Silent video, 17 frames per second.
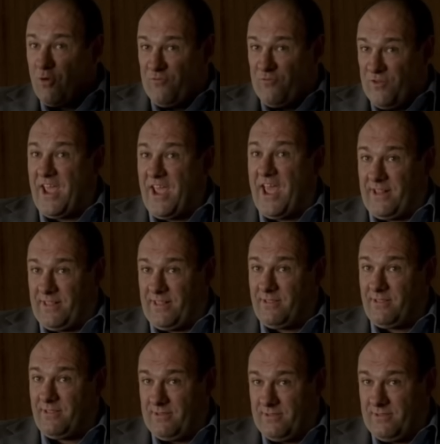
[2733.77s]
don't forget,
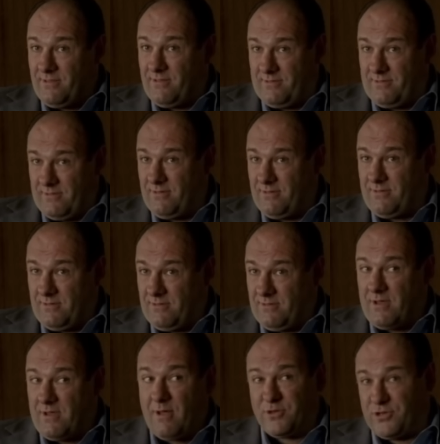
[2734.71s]

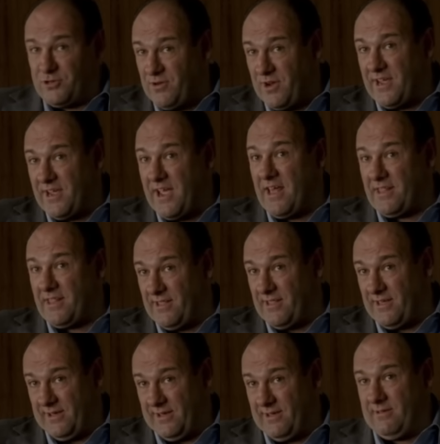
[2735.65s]
I'm a strict
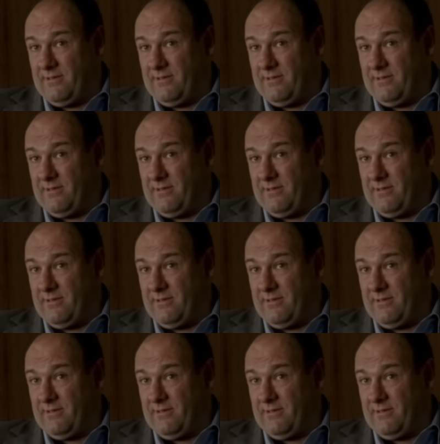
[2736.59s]
Catholic.